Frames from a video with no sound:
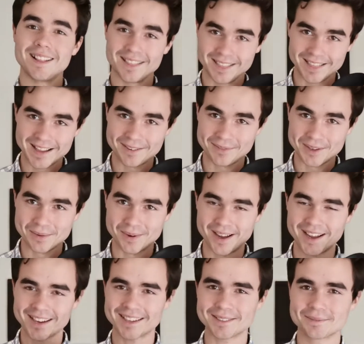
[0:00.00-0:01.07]
Lovely
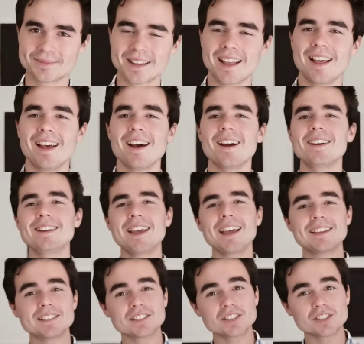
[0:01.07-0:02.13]
work. Okay,
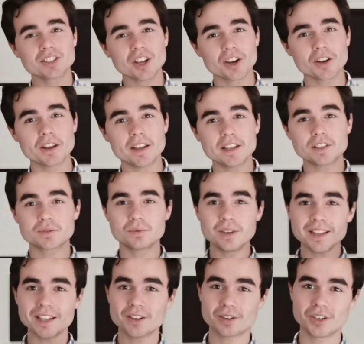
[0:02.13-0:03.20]
so it's
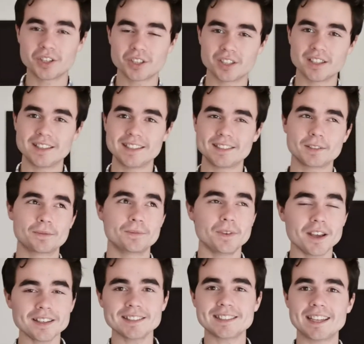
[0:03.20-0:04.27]
really crucial at this
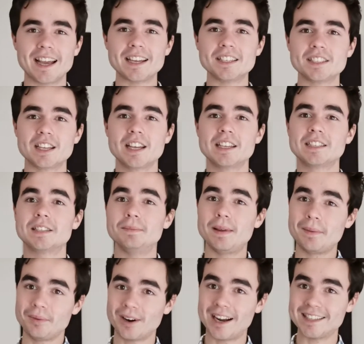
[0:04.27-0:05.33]
first stage to
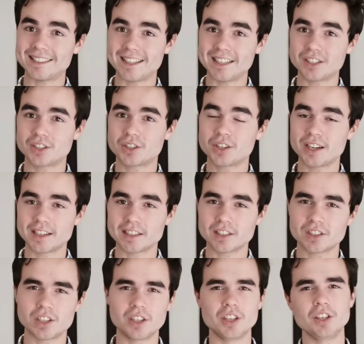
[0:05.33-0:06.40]
memorize these strings
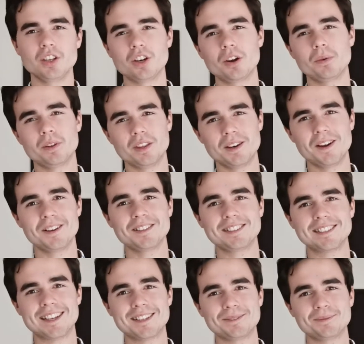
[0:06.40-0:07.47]
so that you know what the notes
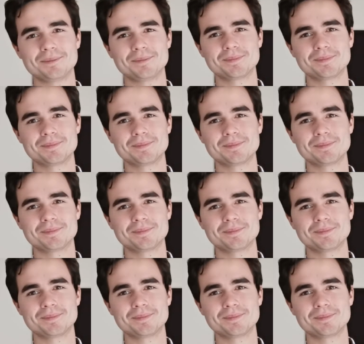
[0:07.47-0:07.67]
are.